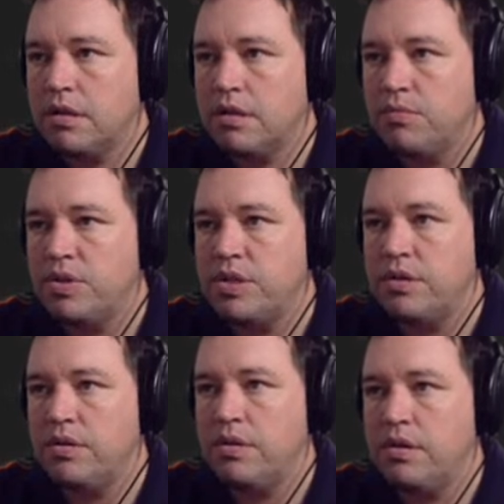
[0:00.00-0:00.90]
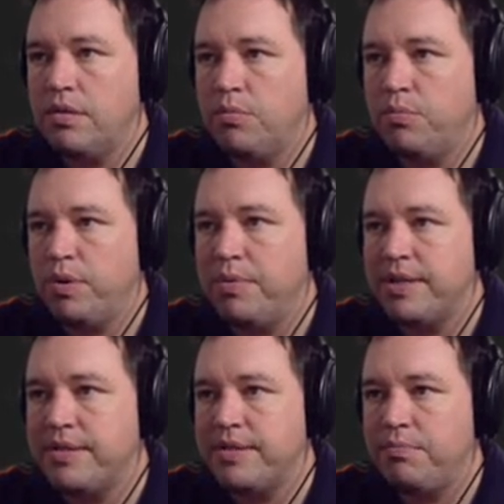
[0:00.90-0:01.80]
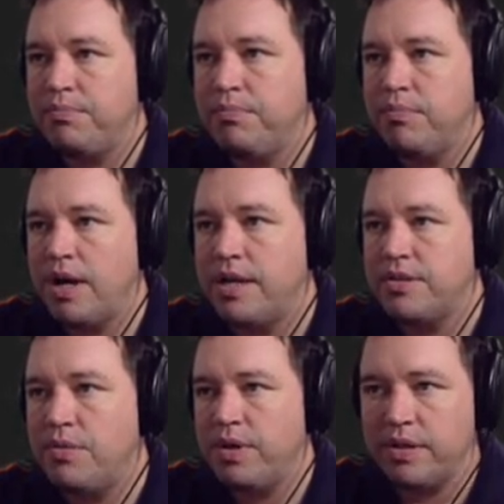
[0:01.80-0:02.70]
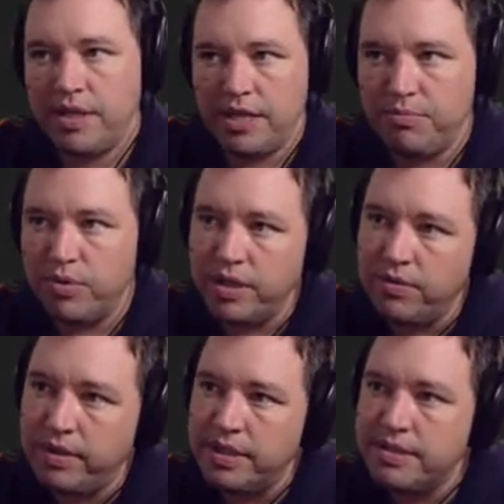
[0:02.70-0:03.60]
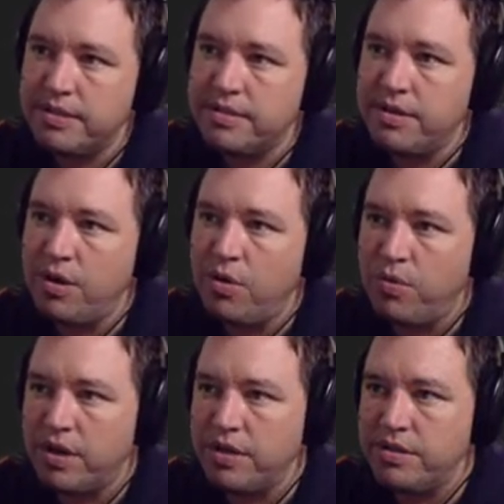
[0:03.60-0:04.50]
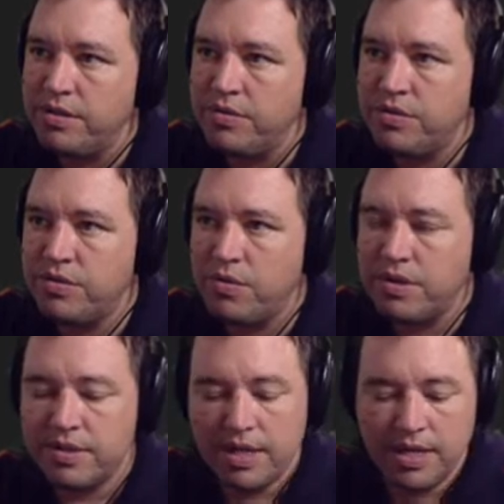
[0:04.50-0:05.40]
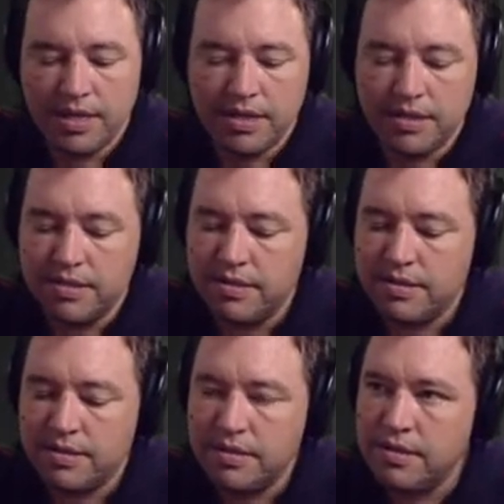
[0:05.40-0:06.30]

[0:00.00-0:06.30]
which we basically, I just don't want to keep redoing this. So we're going to do source is